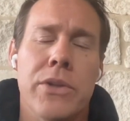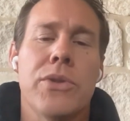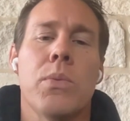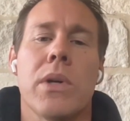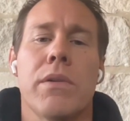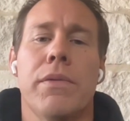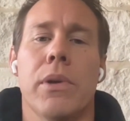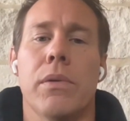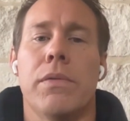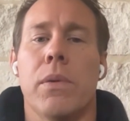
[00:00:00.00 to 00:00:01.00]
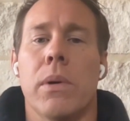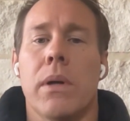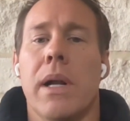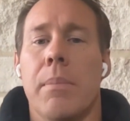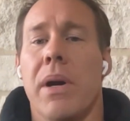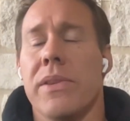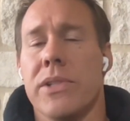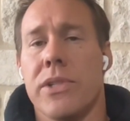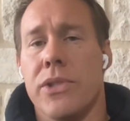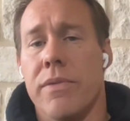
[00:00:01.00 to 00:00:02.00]
Here's the workflow for
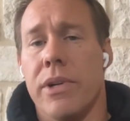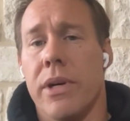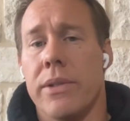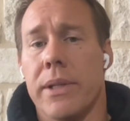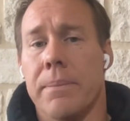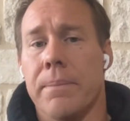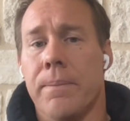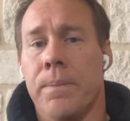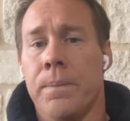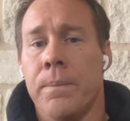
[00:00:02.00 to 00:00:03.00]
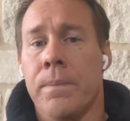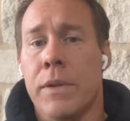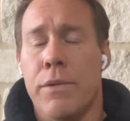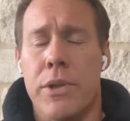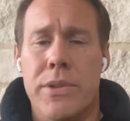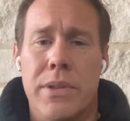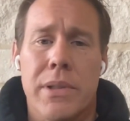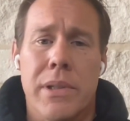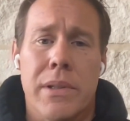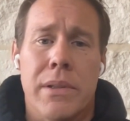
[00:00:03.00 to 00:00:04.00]
hypothesis driven hunting. First,
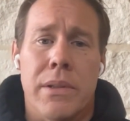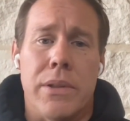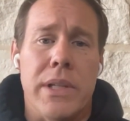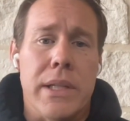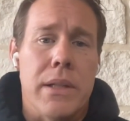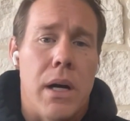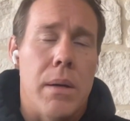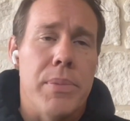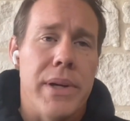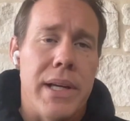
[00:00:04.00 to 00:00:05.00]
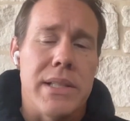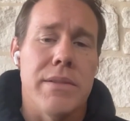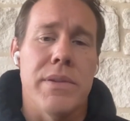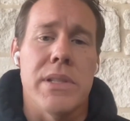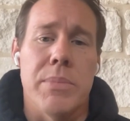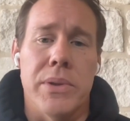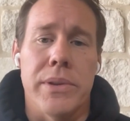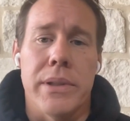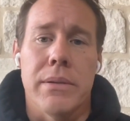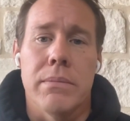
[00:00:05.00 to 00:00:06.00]
you need comprehensive
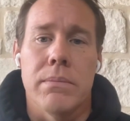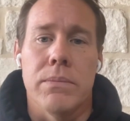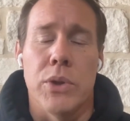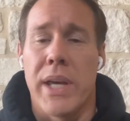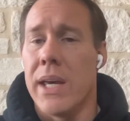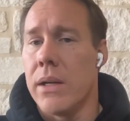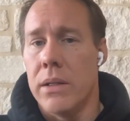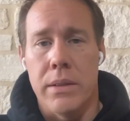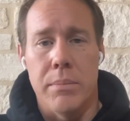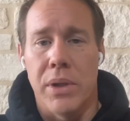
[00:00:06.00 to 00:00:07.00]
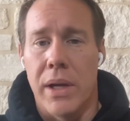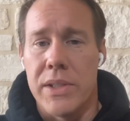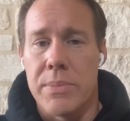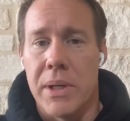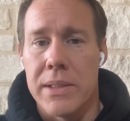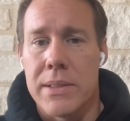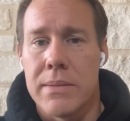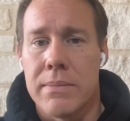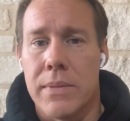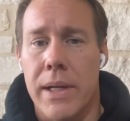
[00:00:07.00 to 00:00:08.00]
visibility. You can't hunt in blind spots,
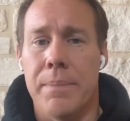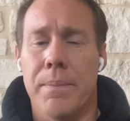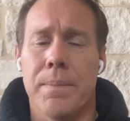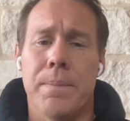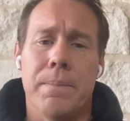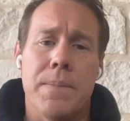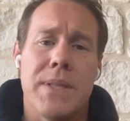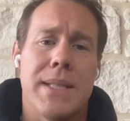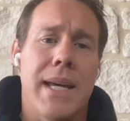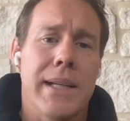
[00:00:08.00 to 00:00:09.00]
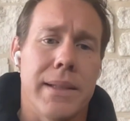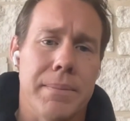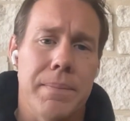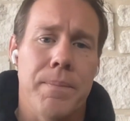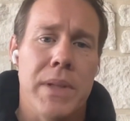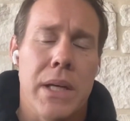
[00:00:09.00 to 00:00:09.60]
right? Second,